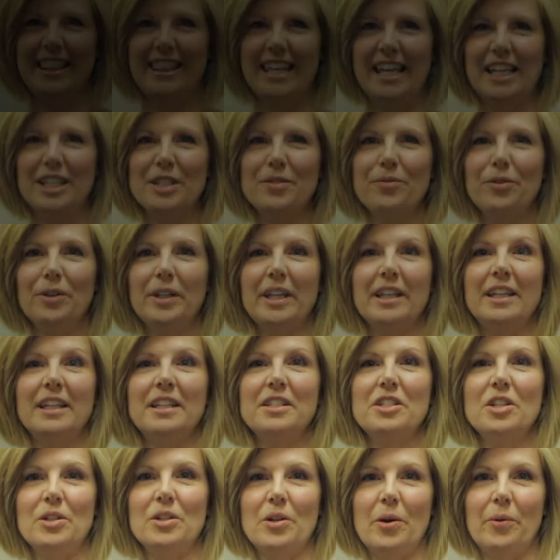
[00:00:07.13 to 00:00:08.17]
Thanks for
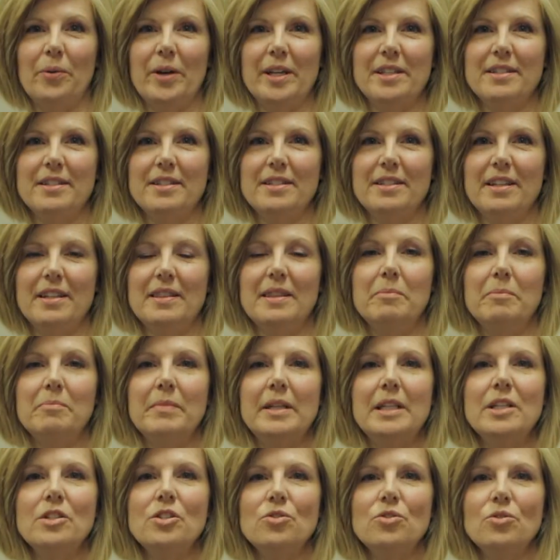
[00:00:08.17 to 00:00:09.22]
getting to know us. The
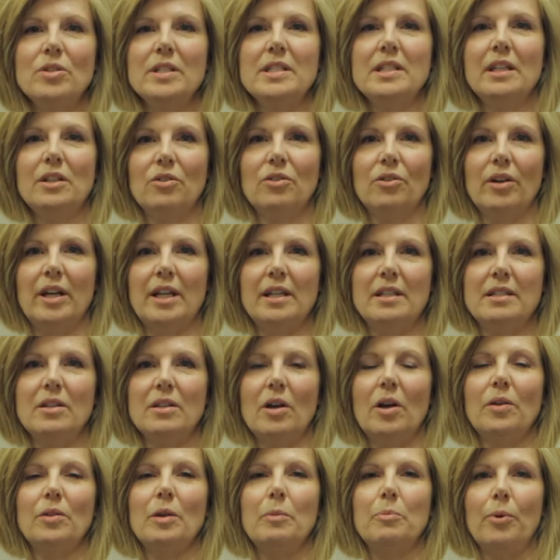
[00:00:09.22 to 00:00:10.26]
ministries at Grace
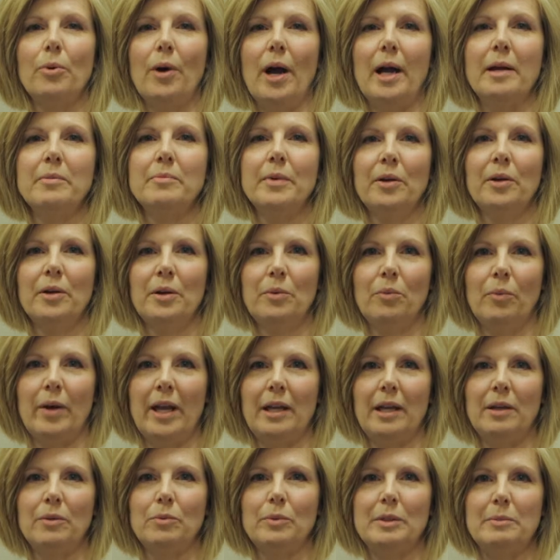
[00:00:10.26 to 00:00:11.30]
are the primary
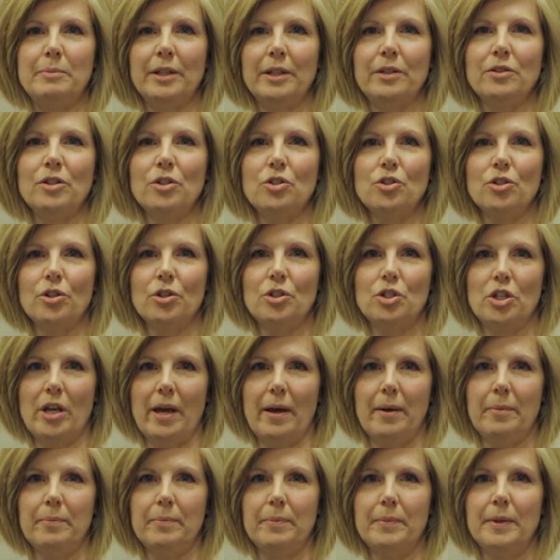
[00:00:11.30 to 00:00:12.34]
way we build the church
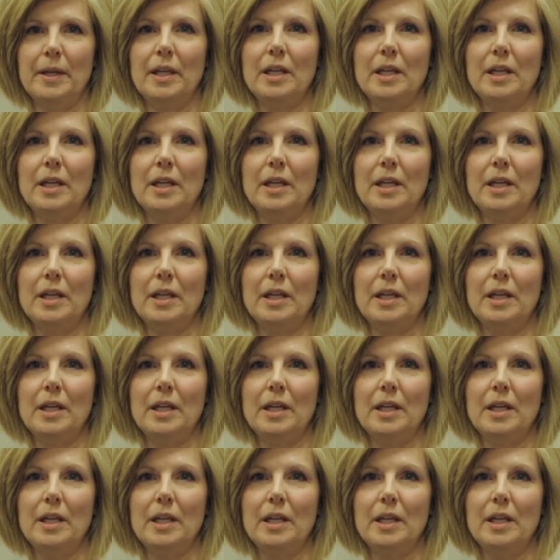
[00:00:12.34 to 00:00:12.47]
up,